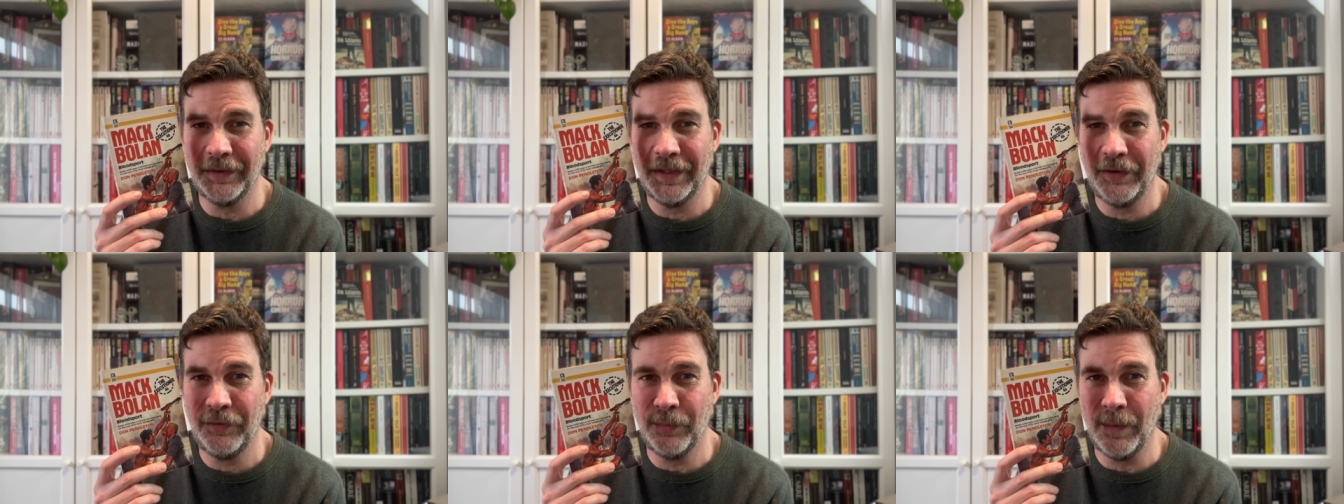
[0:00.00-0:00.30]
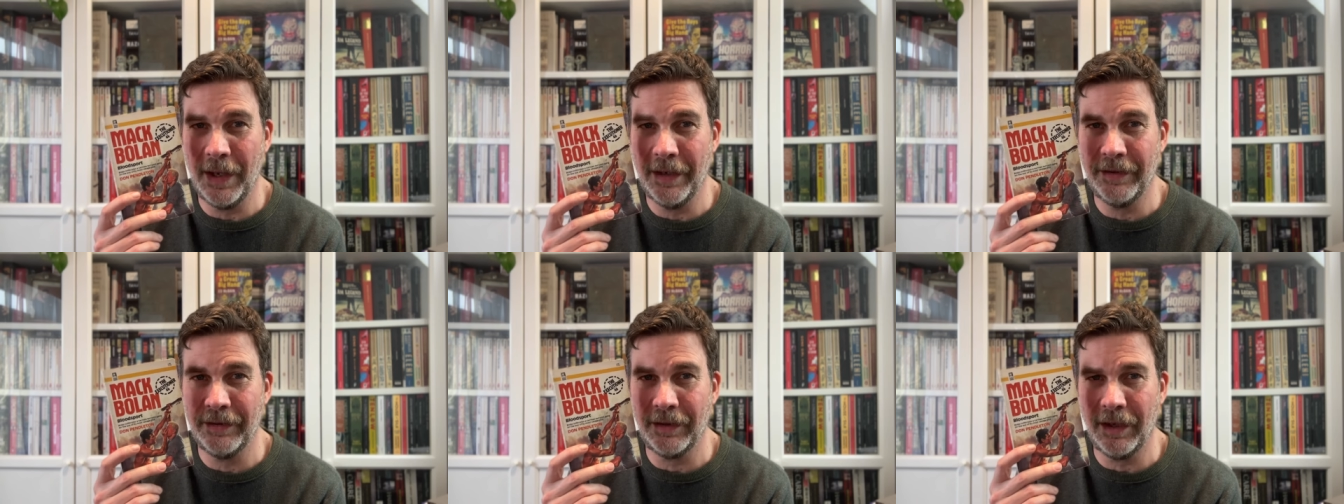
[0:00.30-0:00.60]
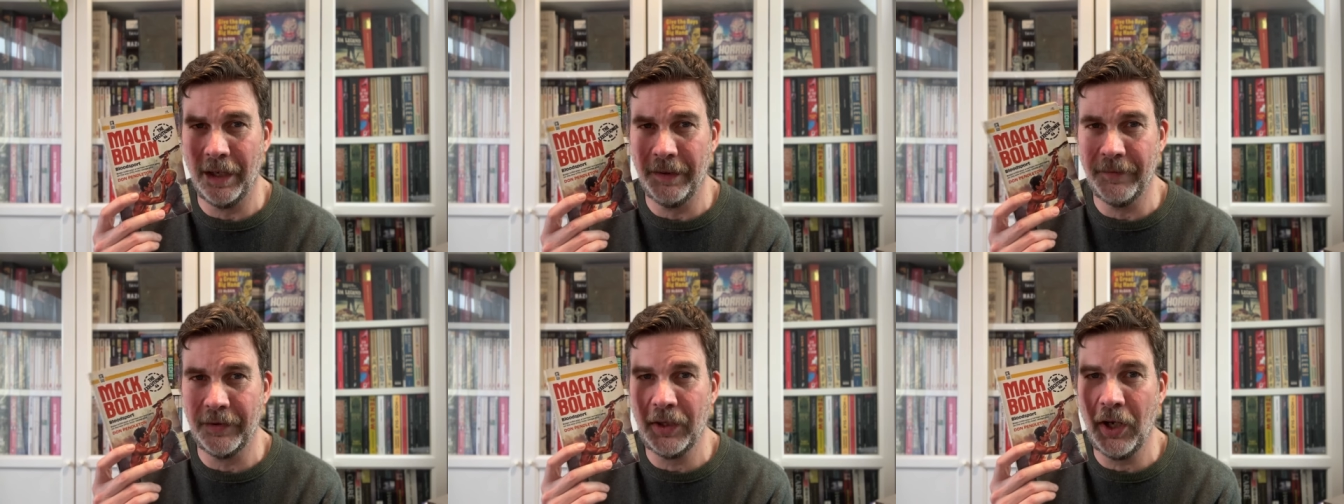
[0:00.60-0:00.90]
This one,
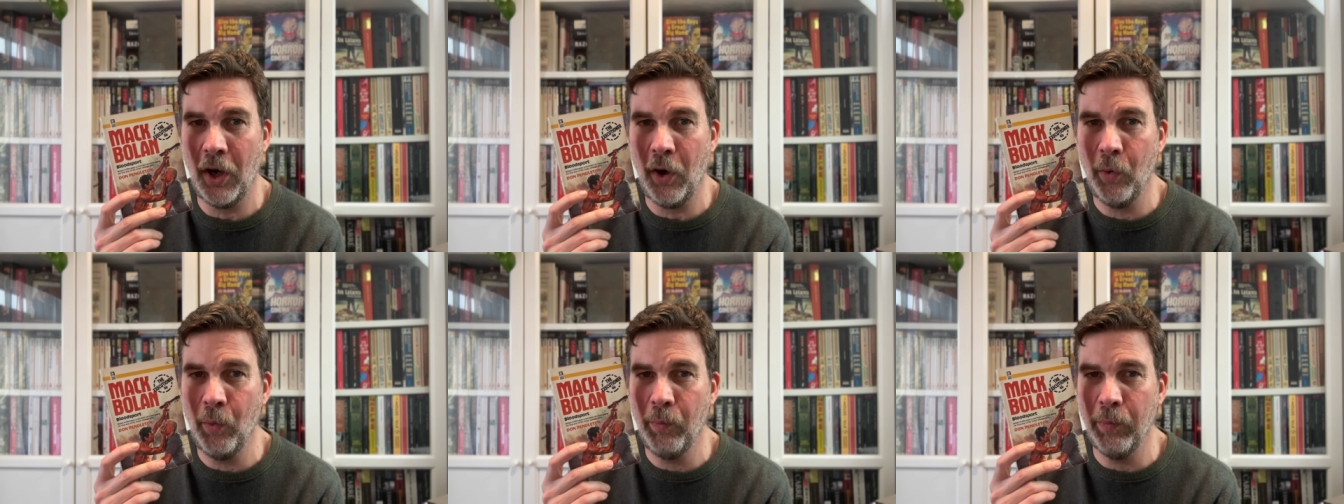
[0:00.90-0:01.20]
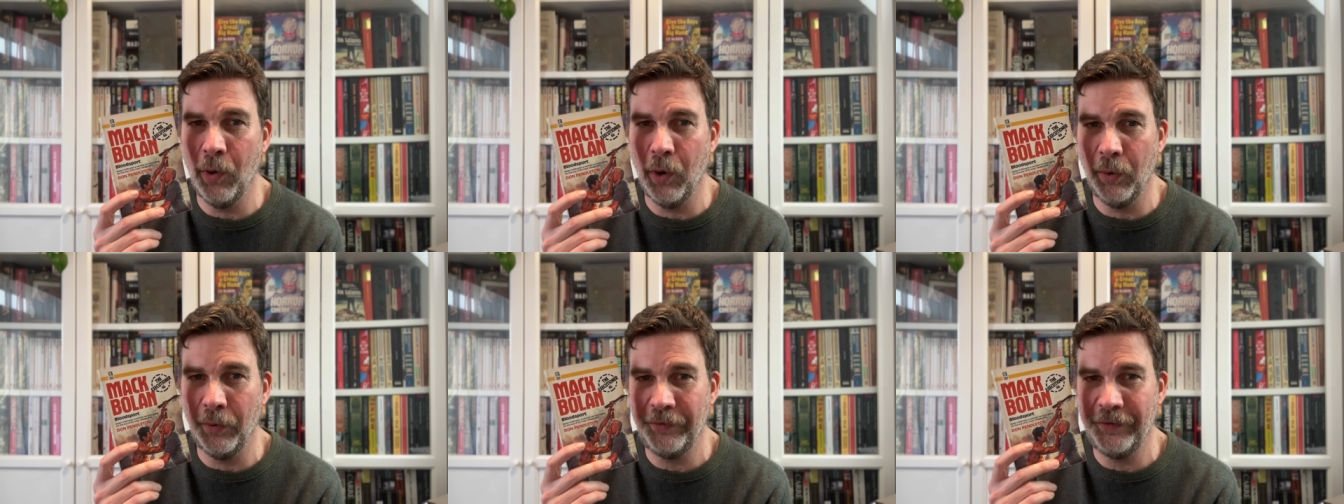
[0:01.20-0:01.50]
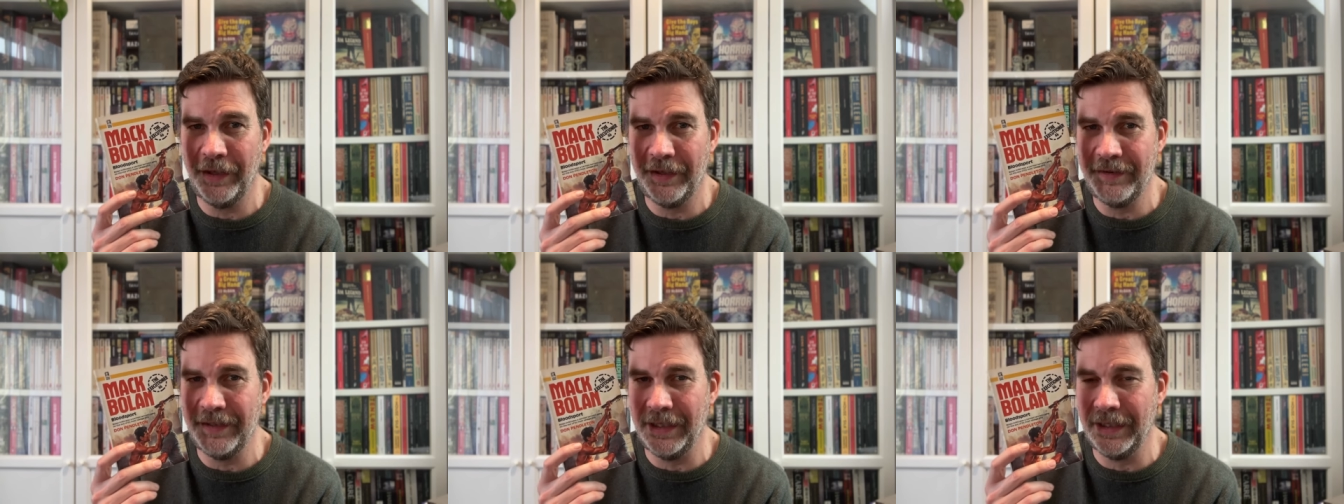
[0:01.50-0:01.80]
kind of a Cold War
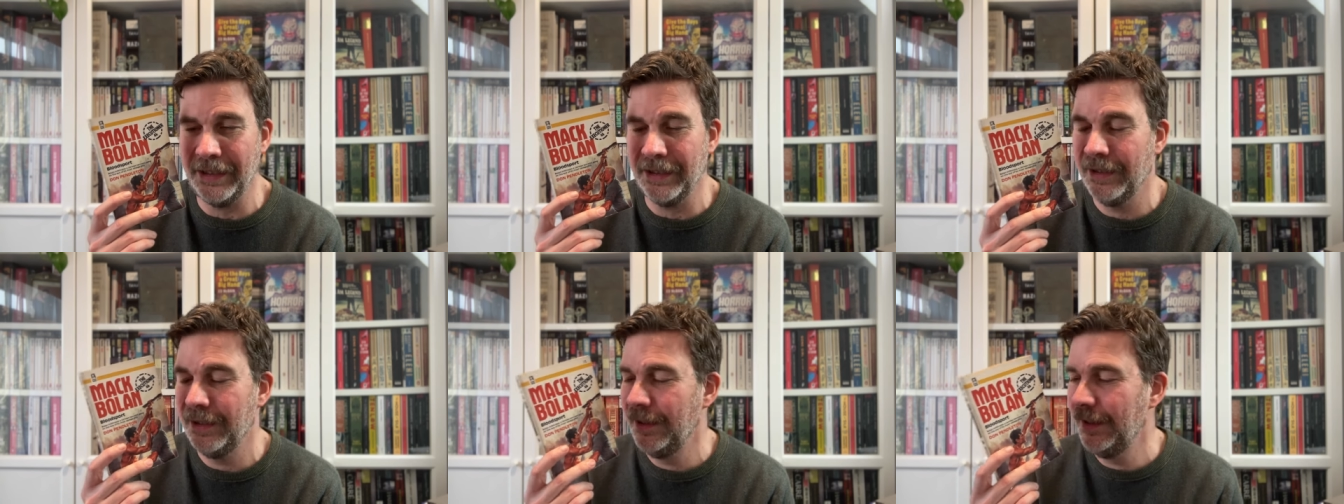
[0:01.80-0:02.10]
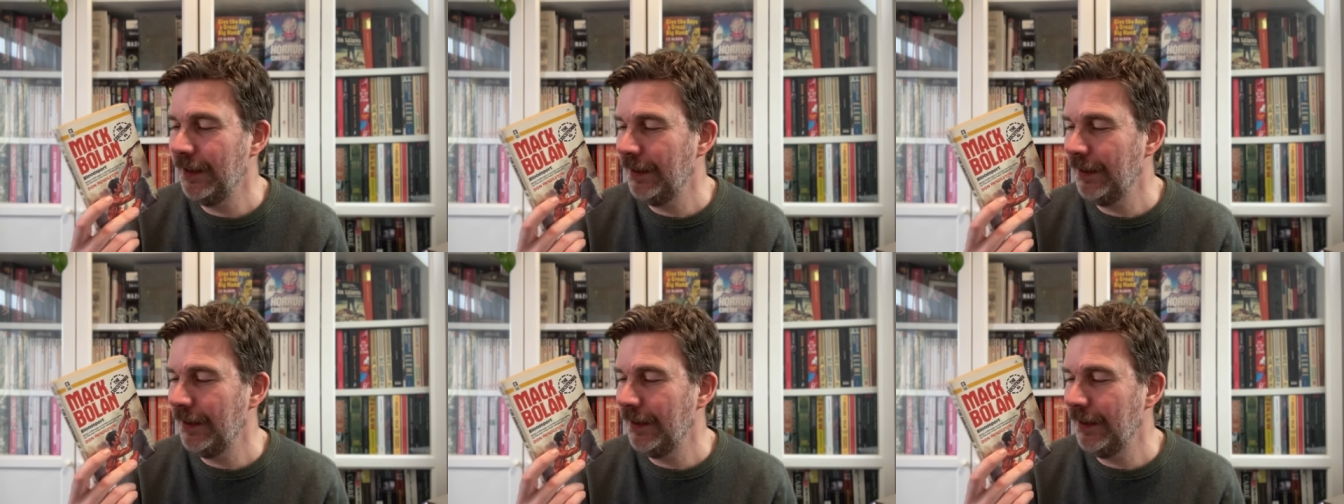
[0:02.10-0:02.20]
setting